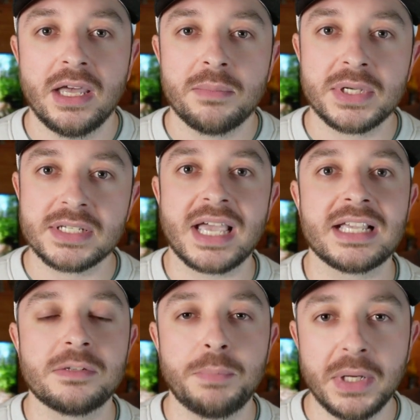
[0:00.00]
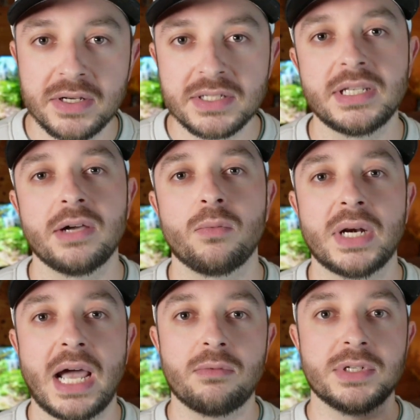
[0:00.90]
because I experienced it when
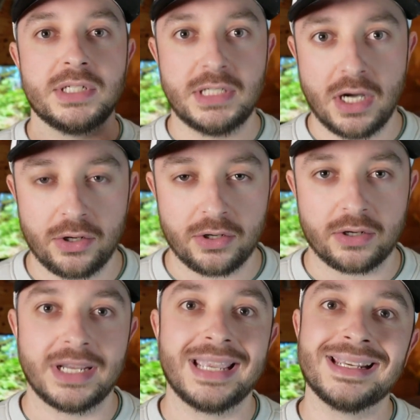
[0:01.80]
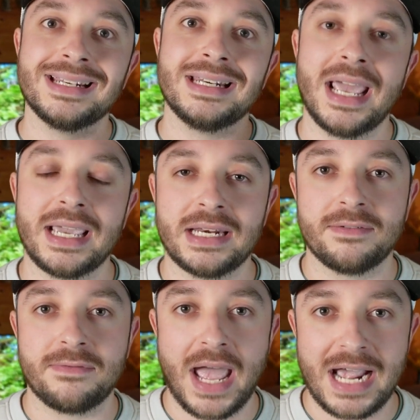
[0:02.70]
I was younger in a
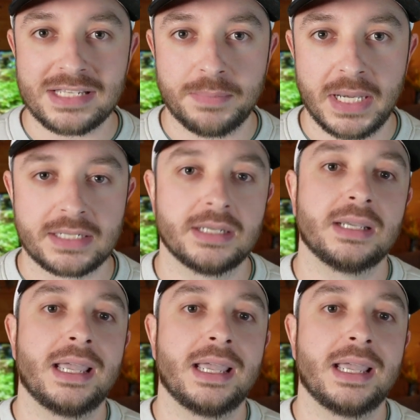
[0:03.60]
negative aspect.